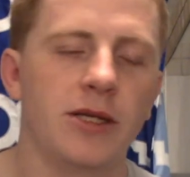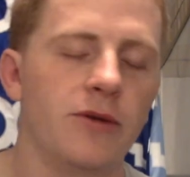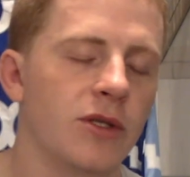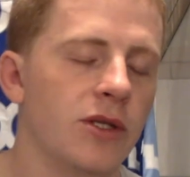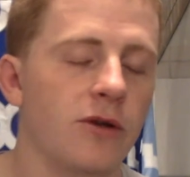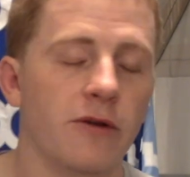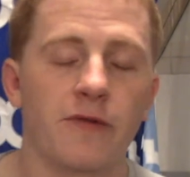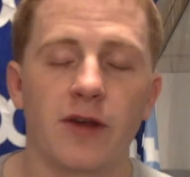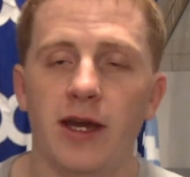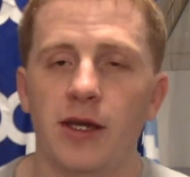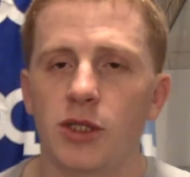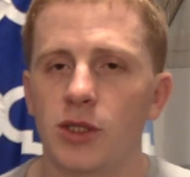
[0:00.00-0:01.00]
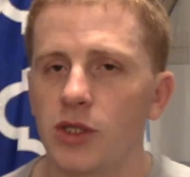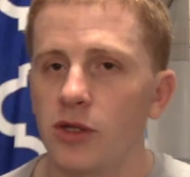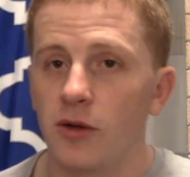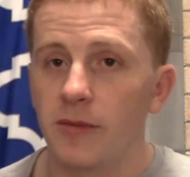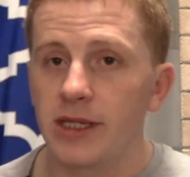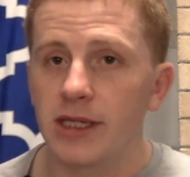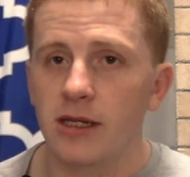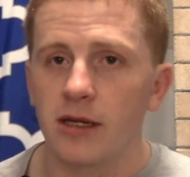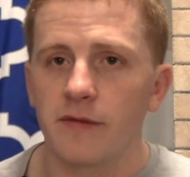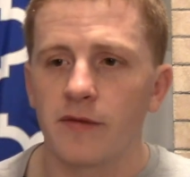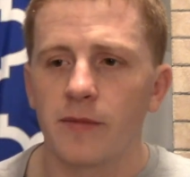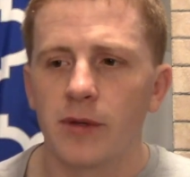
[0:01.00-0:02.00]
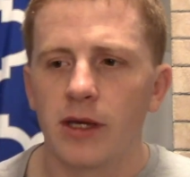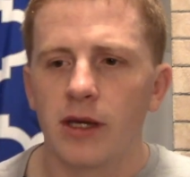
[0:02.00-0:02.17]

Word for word: to you as a notification, so you don't miss any of them,